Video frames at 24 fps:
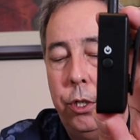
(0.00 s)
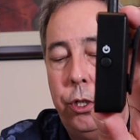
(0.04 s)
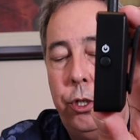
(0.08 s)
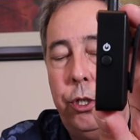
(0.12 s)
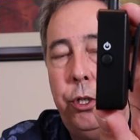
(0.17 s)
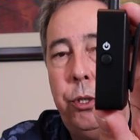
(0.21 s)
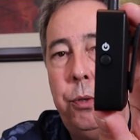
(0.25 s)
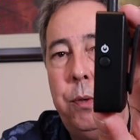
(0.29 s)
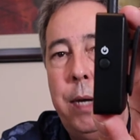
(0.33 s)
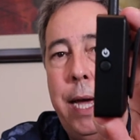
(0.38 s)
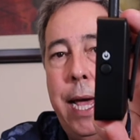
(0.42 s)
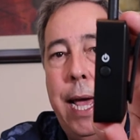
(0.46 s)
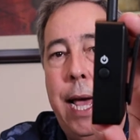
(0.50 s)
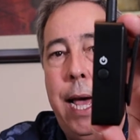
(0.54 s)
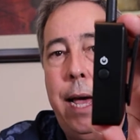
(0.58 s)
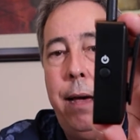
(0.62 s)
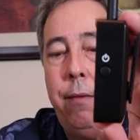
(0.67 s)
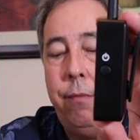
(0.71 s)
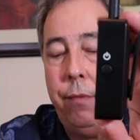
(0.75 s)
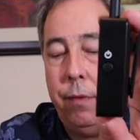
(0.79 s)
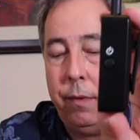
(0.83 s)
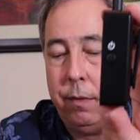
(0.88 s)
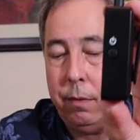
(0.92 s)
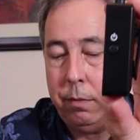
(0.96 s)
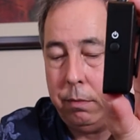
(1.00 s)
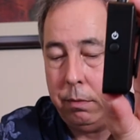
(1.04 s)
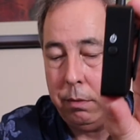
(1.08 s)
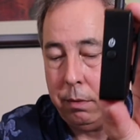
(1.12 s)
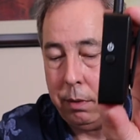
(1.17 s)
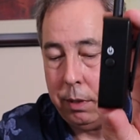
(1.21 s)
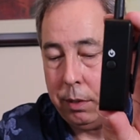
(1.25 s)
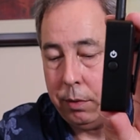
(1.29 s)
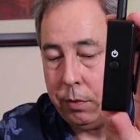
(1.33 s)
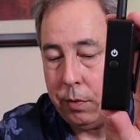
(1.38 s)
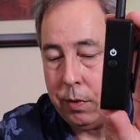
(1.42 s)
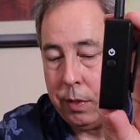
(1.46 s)
do have,
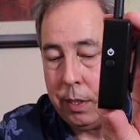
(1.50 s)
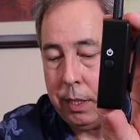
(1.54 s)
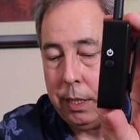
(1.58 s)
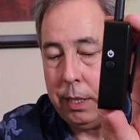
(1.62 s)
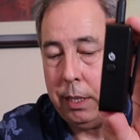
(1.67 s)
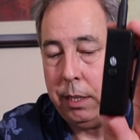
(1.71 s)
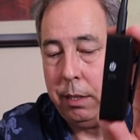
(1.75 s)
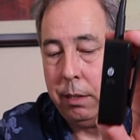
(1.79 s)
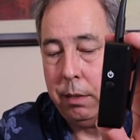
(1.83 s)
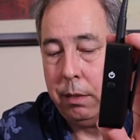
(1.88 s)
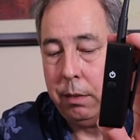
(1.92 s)
let's see,